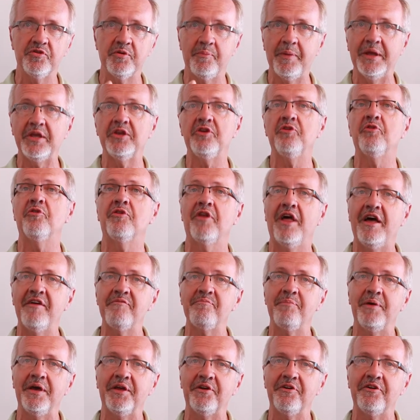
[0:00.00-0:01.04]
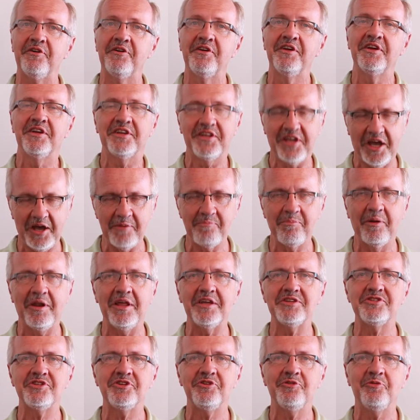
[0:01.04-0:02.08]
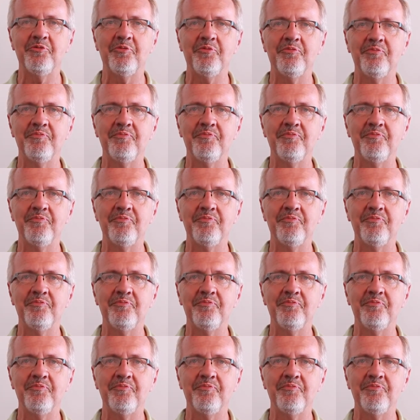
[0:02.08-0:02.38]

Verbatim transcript: to make your life better. God bless you.